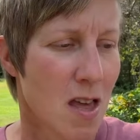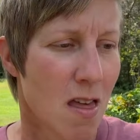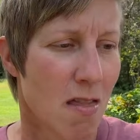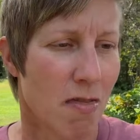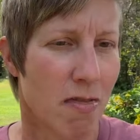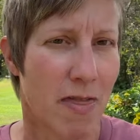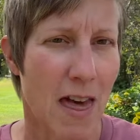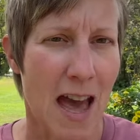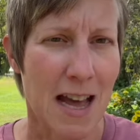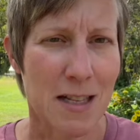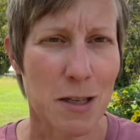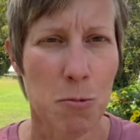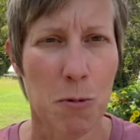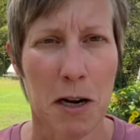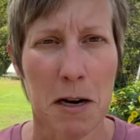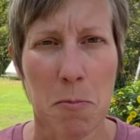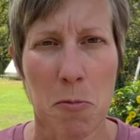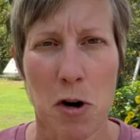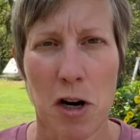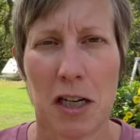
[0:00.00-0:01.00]
That's
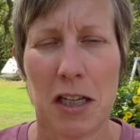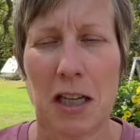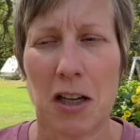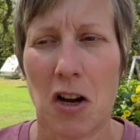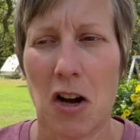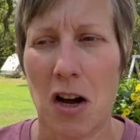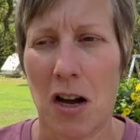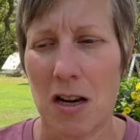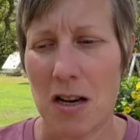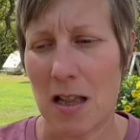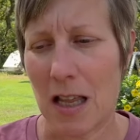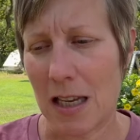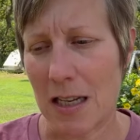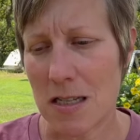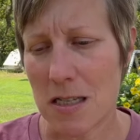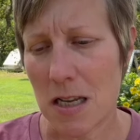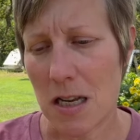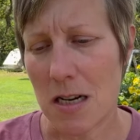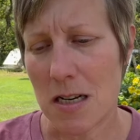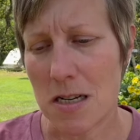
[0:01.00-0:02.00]
what I'm working on. Like I
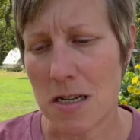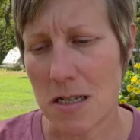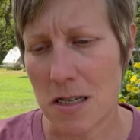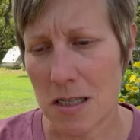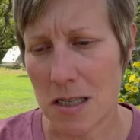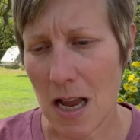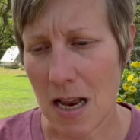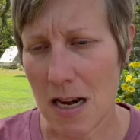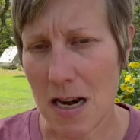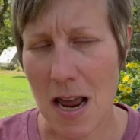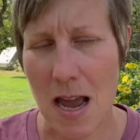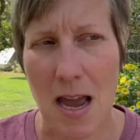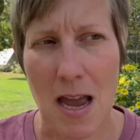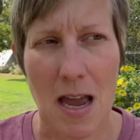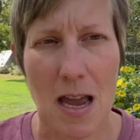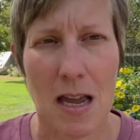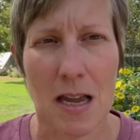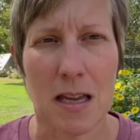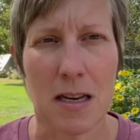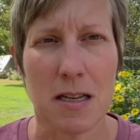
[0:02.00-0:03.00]
said, it is
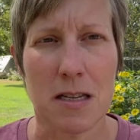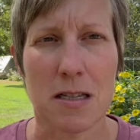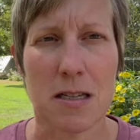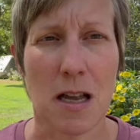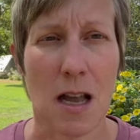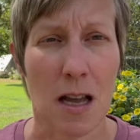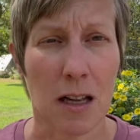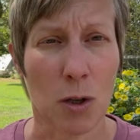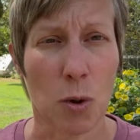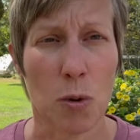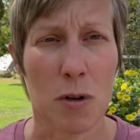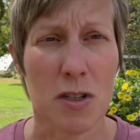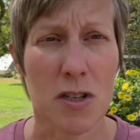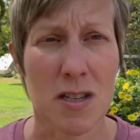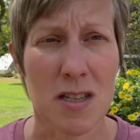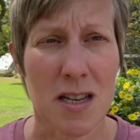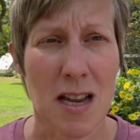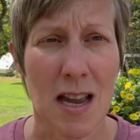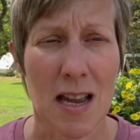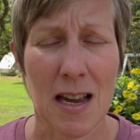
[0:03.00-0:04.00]
Sunday. It is a
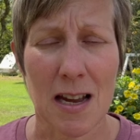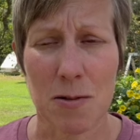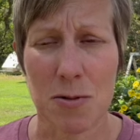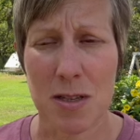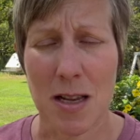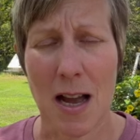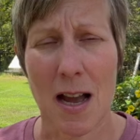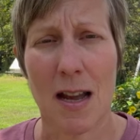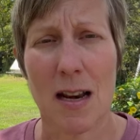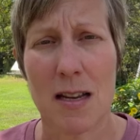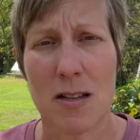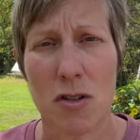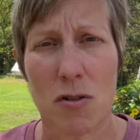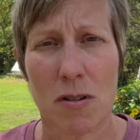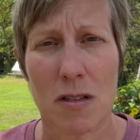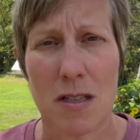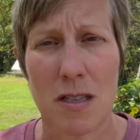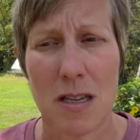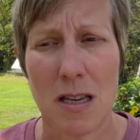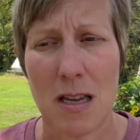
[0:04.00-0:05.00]
gorgeous day outside, as you
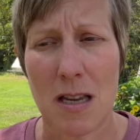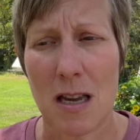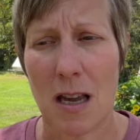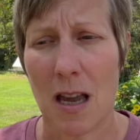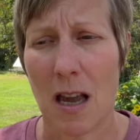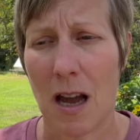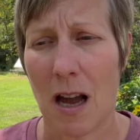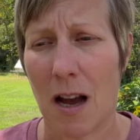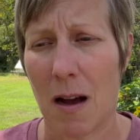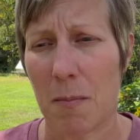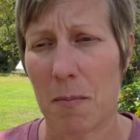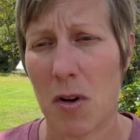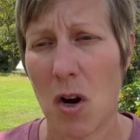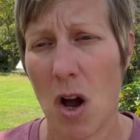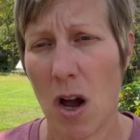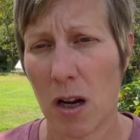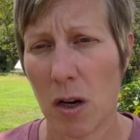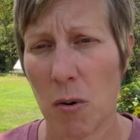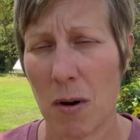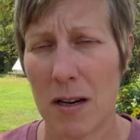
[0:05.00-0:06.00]
can see.
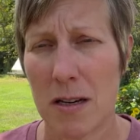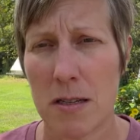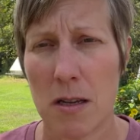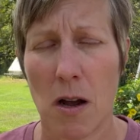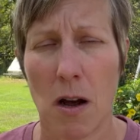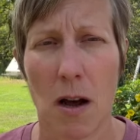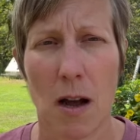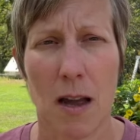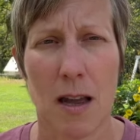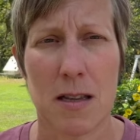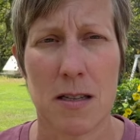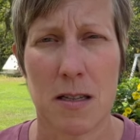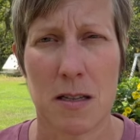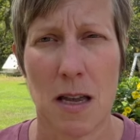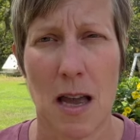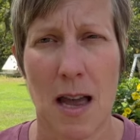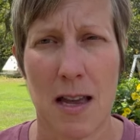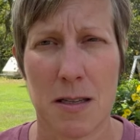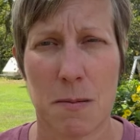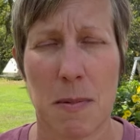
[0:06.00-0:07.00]
Not quite as hot as it
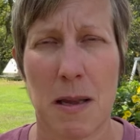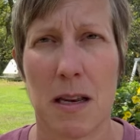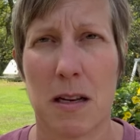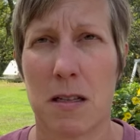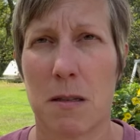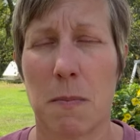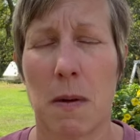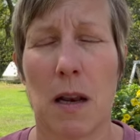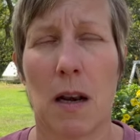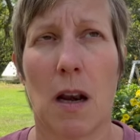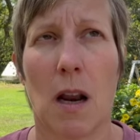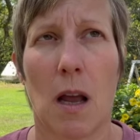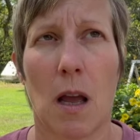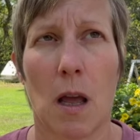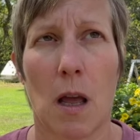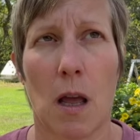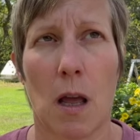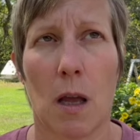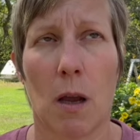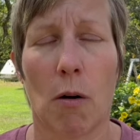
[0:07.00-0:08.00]
has been. It's been
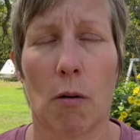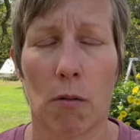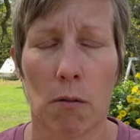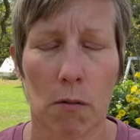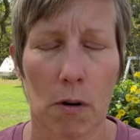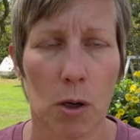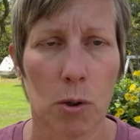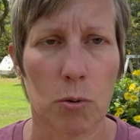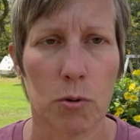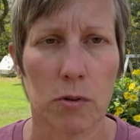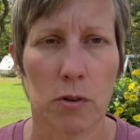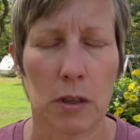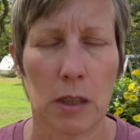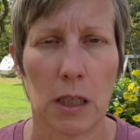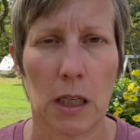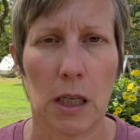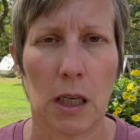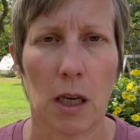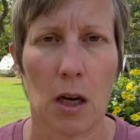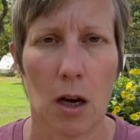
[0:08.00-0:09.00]

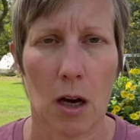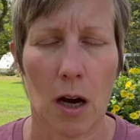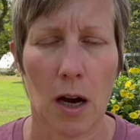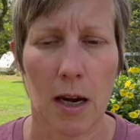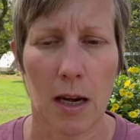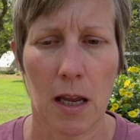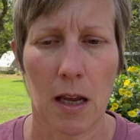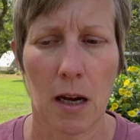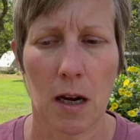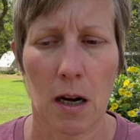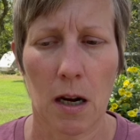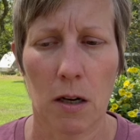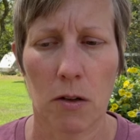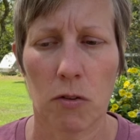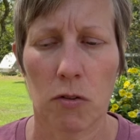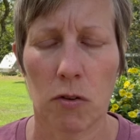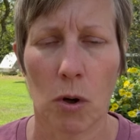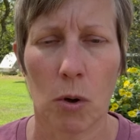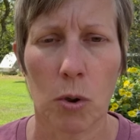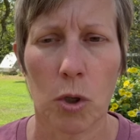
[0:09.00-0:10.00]
grossly hot here.
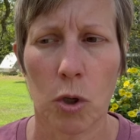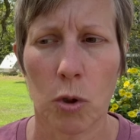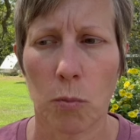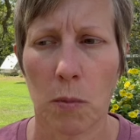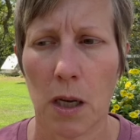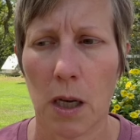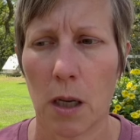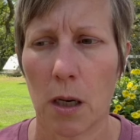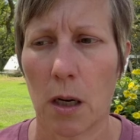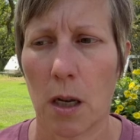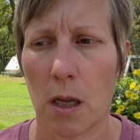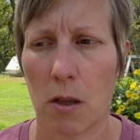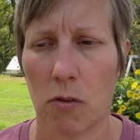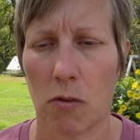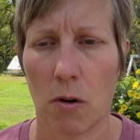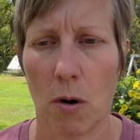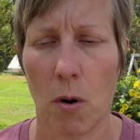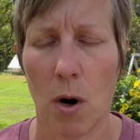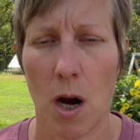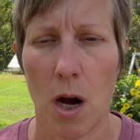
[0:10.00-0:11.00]
So humid and
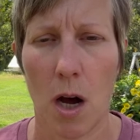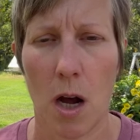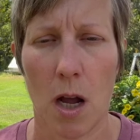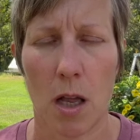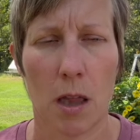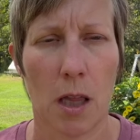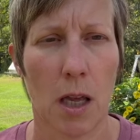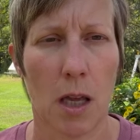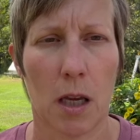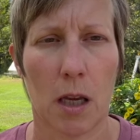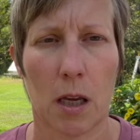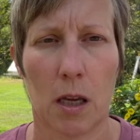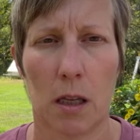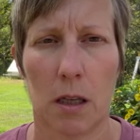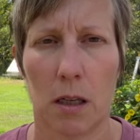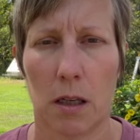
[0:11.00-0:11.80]
so hot. Like,